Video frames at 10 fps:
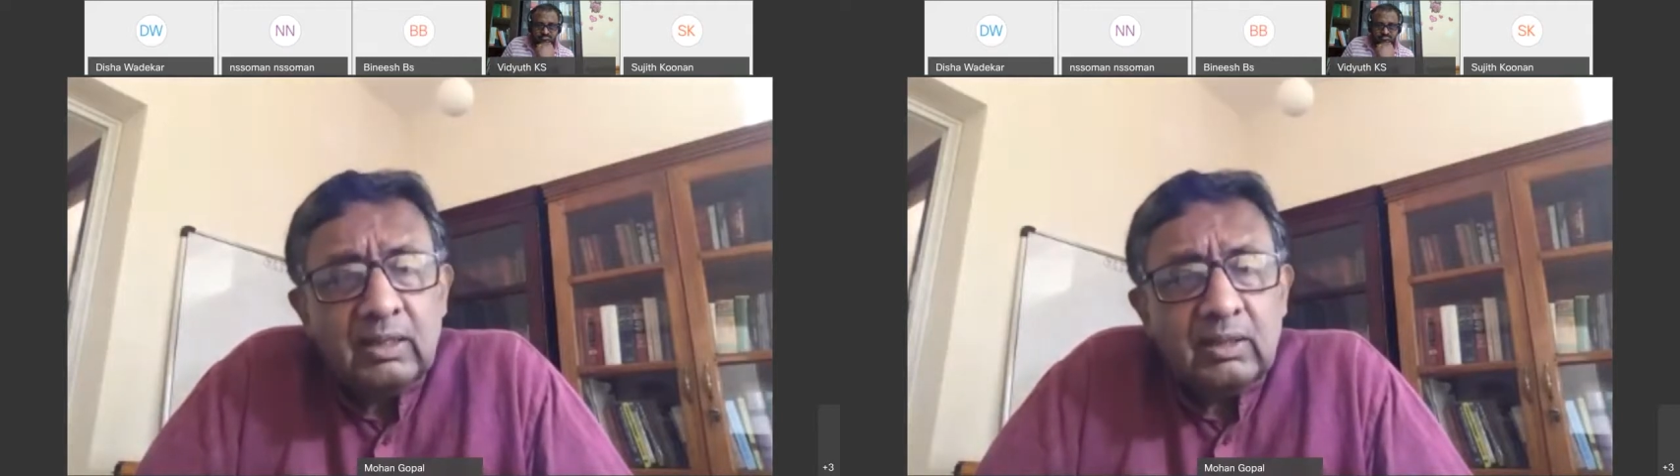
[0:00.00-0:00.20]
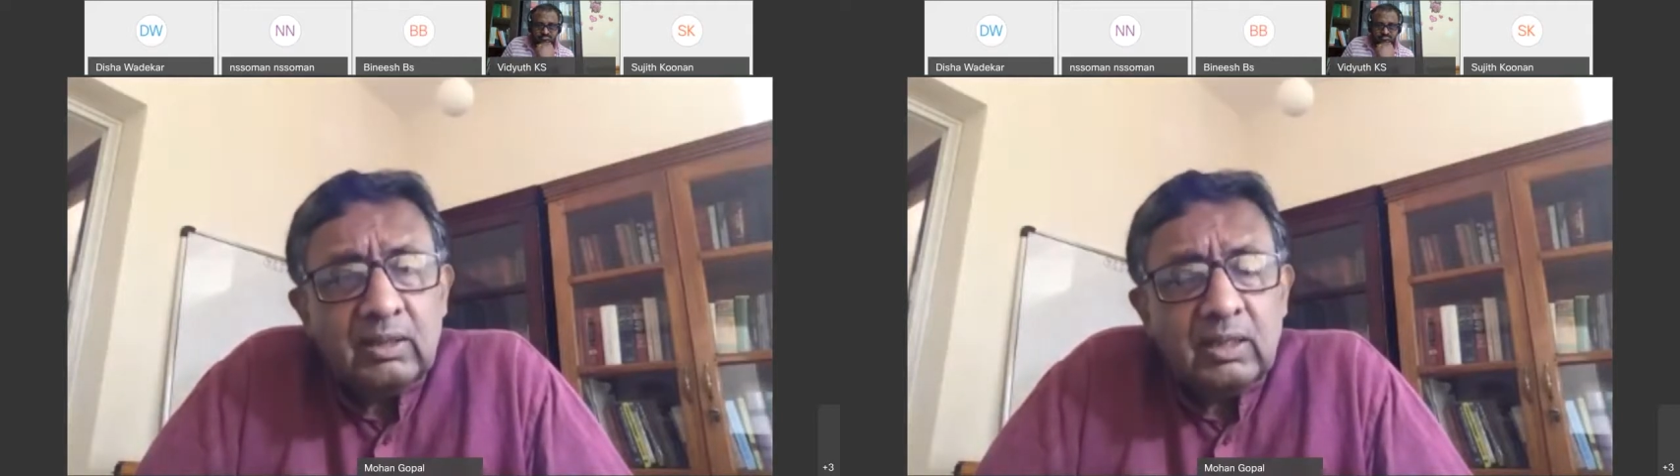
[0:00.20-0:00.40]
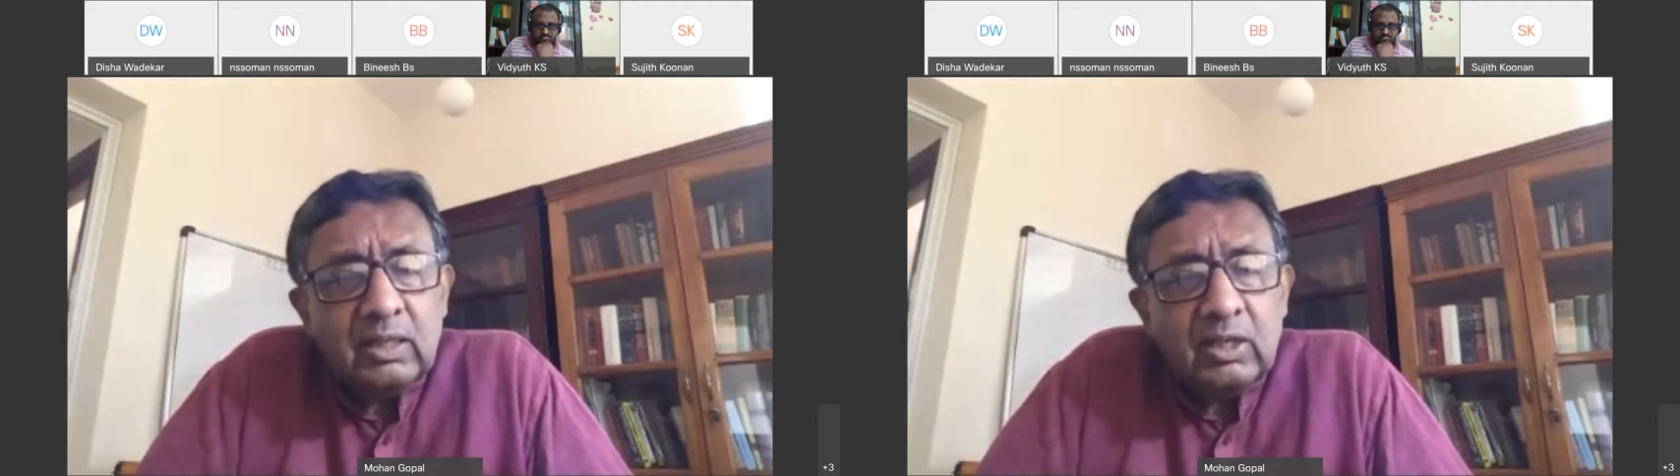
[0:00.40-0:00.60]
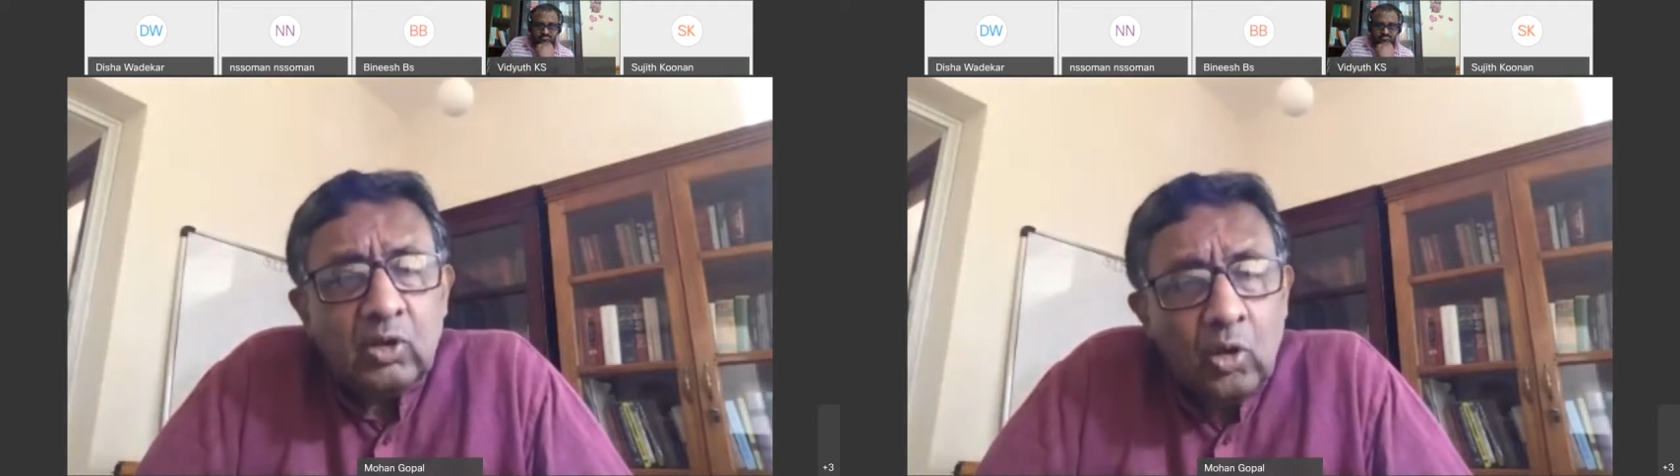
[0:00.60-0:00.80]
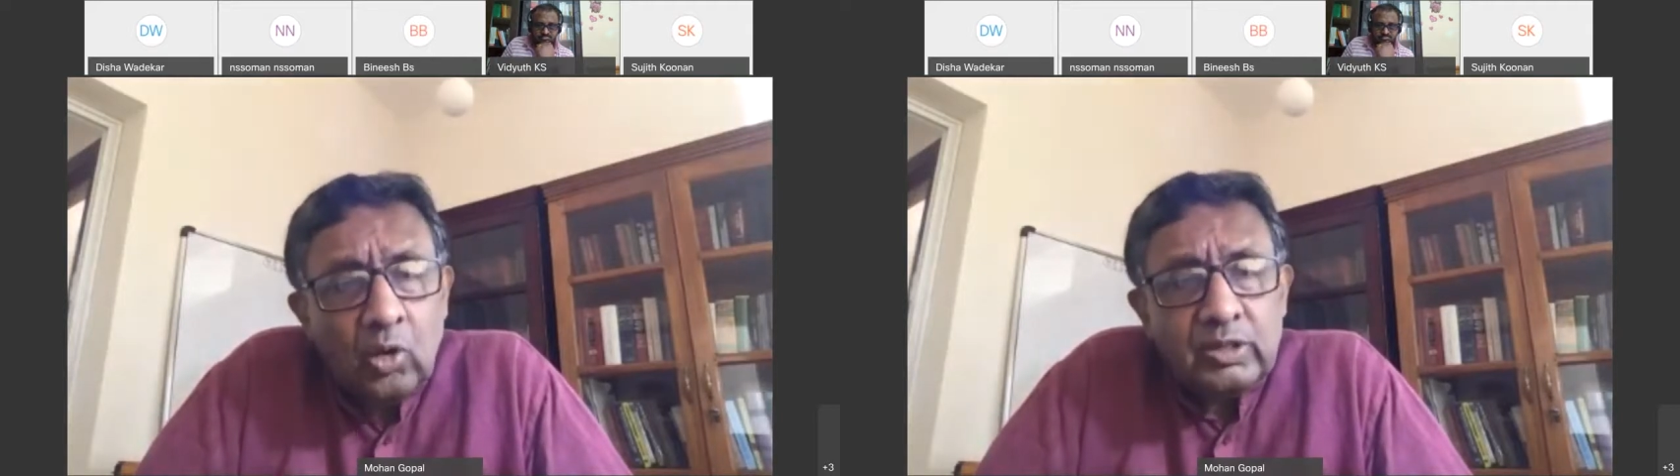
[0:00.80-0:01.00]
the
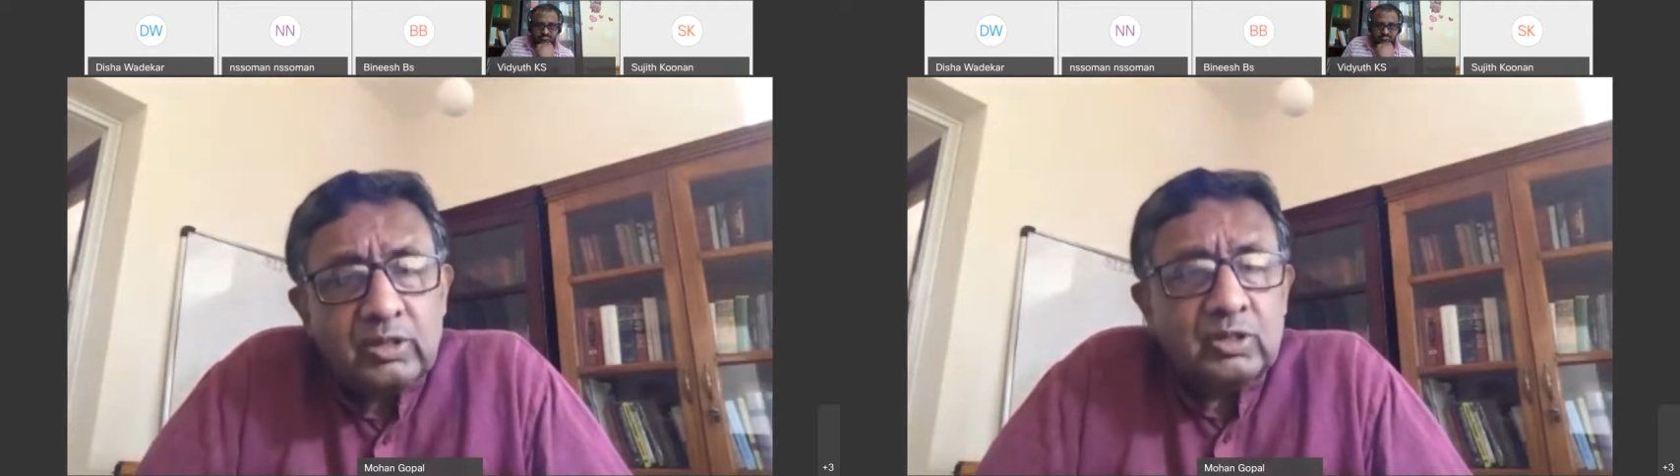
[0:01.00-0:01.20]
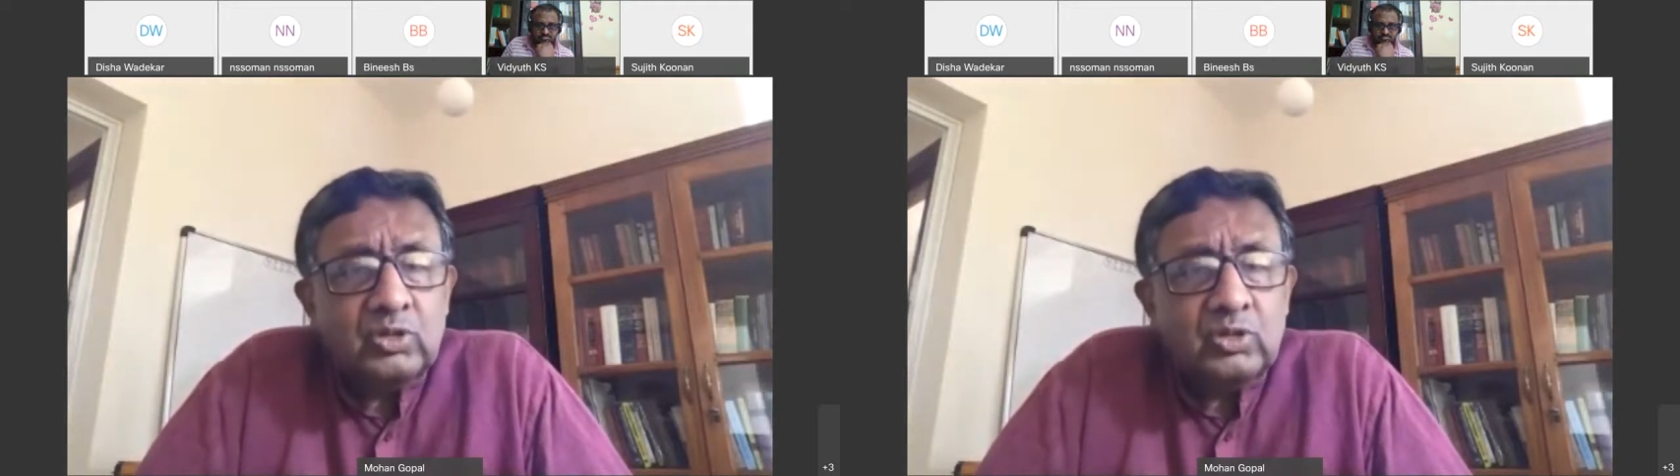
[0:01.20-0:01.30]
courts